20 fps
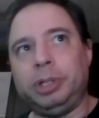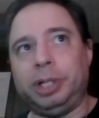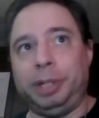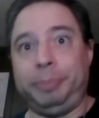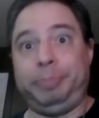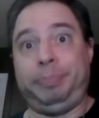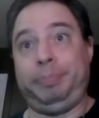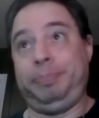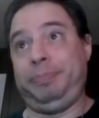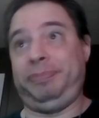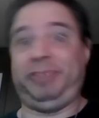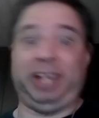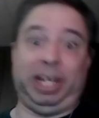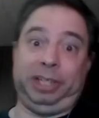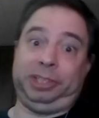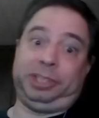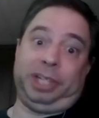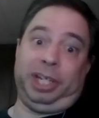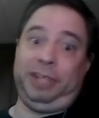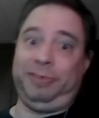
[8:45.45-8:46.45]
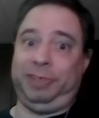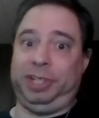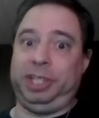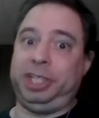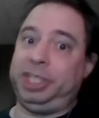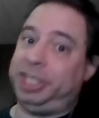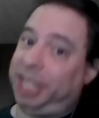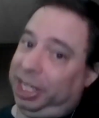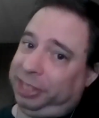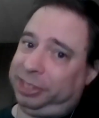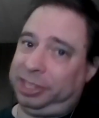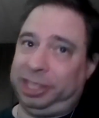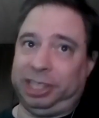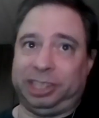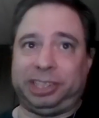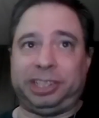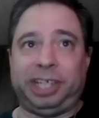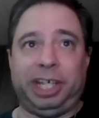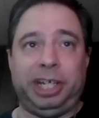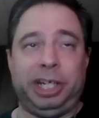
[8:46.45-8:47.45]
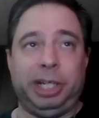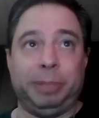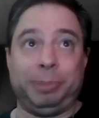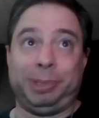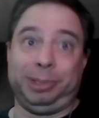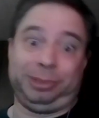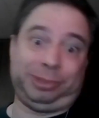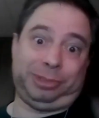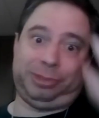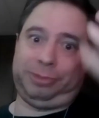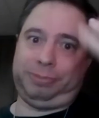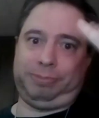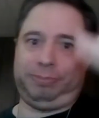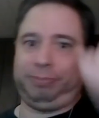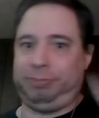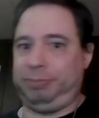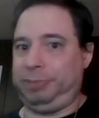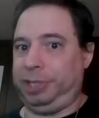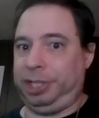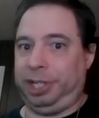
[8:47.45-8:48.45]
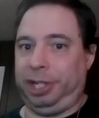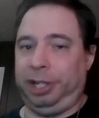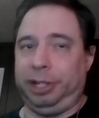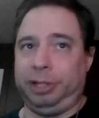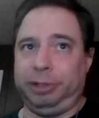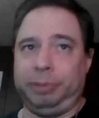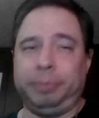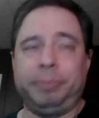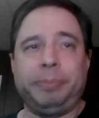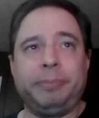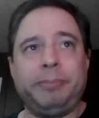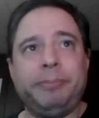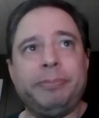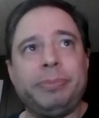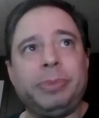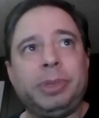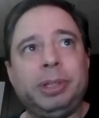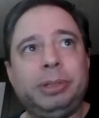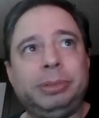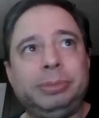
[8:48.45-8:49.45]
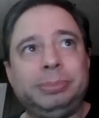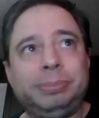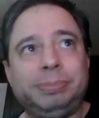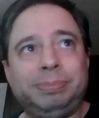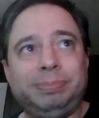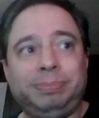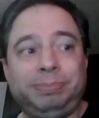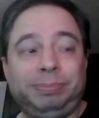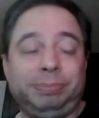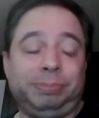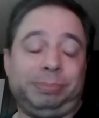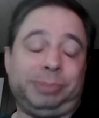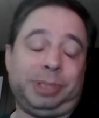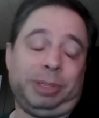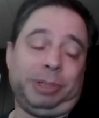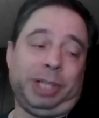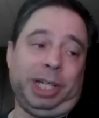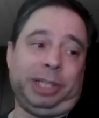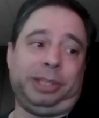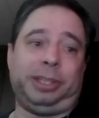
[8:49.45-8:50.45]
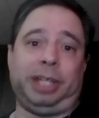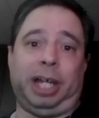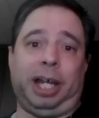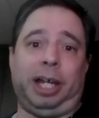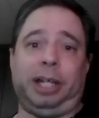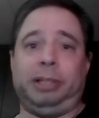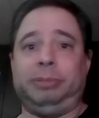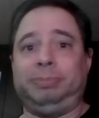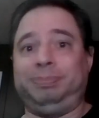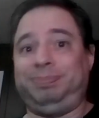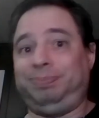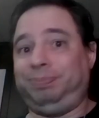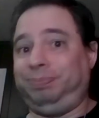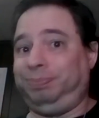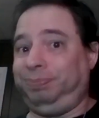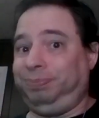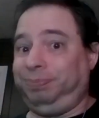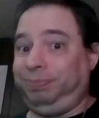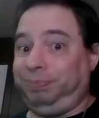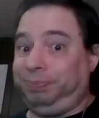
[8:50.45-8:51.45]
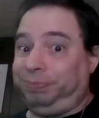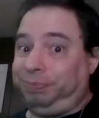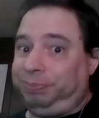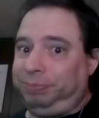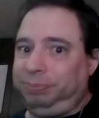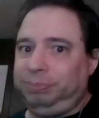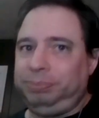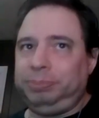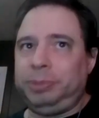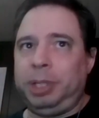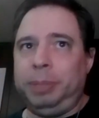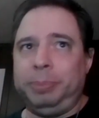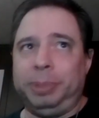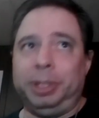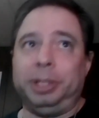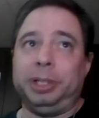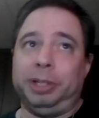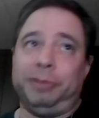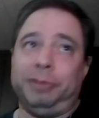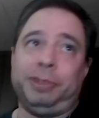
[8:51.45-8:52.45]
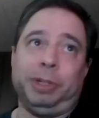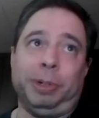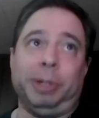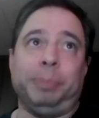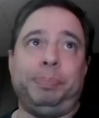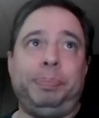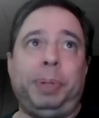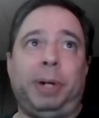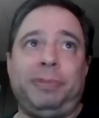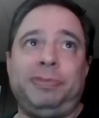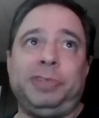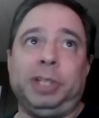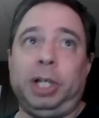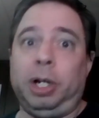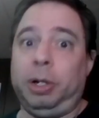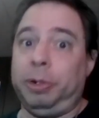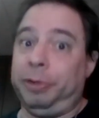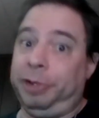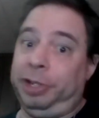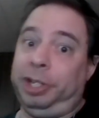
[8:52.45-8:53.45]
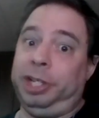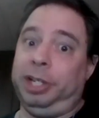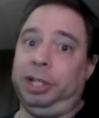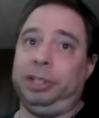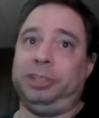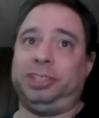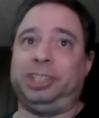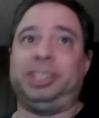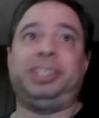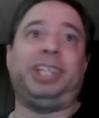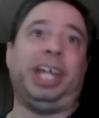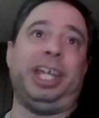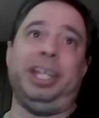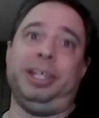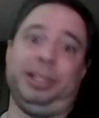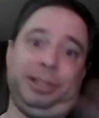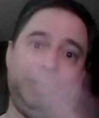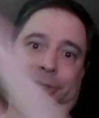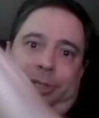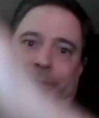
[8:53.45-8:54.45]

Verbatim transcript: And fans can even get to the stadium because they can't. So I got that. But if you're in Buffalo or any other state,